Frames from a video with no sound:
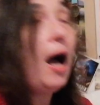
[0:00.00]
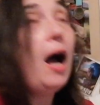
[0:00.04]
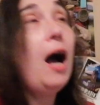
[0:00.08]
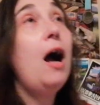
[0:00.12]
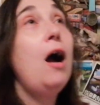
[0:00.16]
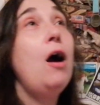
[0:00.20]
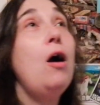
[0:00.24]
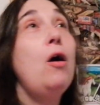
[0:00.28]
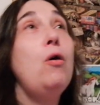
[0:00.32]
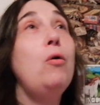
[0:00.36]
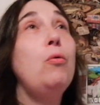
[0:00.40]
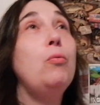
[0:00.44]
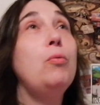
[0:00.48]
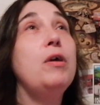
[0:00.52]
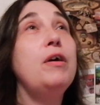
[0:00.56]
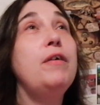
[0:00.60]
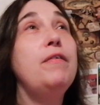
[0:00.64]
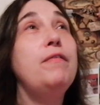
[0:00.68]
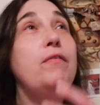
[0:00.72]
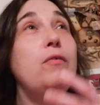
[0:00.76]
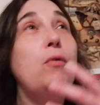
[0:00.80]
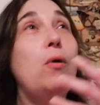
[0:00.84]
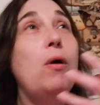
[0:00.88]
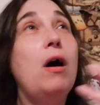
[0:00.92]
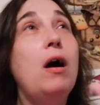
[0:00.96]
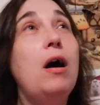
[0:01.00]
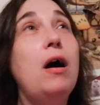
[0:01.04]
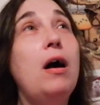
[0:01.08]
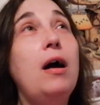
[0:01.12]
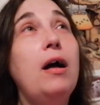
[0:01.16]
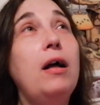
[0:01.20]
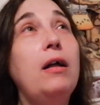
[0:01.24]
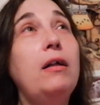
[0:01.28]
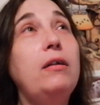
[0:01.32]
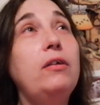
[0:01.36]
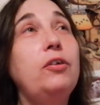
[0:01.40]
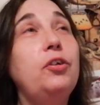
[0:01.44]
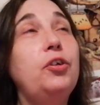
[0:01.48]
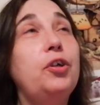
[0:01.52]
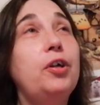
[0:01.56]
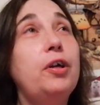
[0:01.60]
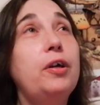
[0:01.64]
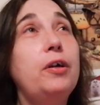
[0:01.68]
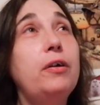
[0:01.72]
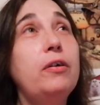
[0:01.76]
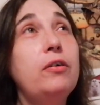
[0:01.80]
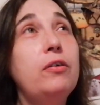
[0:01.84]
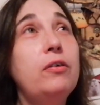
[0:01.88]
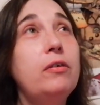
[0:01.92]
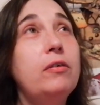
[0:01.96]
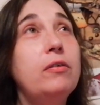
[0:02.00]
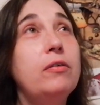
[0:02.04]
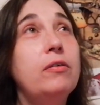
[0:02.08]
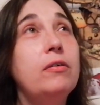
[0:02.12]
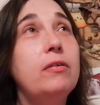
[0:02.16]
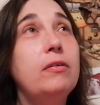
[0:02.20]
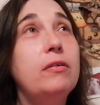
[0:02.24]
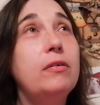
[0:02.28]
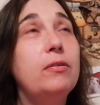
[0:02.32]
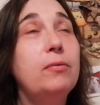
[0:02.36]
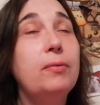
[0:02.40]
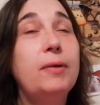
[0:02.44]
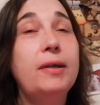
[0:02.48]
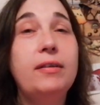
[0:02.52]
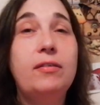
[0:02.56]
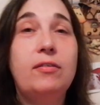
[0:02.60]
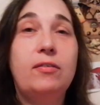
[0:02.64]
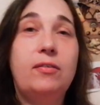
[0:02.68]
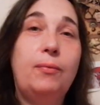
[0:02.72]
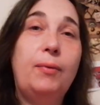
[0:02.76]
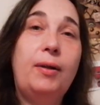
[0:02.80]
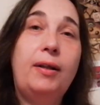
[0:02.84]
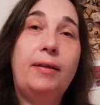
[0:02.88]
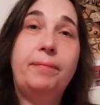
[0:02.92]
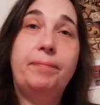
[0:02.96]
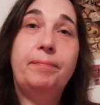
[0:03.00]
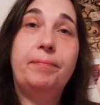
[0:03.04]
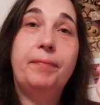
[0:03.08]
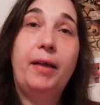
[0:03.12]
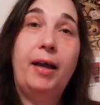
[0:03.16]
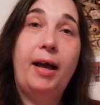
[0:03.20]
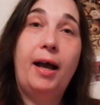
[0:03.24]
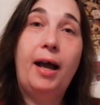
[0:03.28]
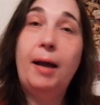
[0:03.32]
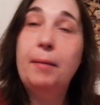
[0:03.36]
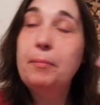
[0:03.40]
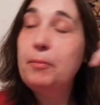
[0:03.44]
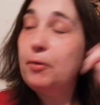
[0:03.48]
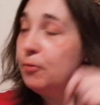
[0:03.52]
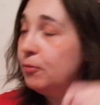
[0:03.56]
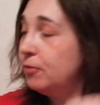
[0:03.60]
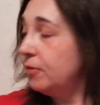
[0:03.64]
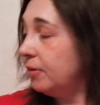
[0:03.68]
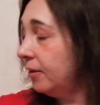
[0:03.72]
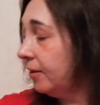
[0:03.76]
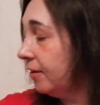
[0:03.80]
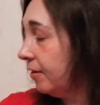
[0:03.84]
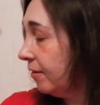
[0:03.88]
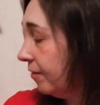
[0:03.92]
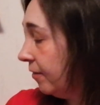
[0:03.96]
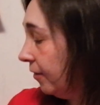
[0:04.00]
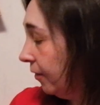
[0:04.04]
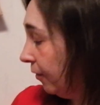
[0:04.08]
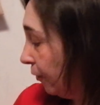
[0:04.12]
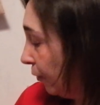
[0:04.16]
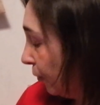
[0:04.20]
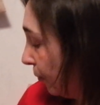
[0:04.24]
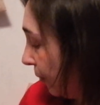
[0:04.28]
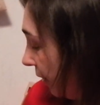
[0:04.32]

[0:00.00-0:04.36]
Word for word: Au revoir Alger threads. Well, I'm using the silk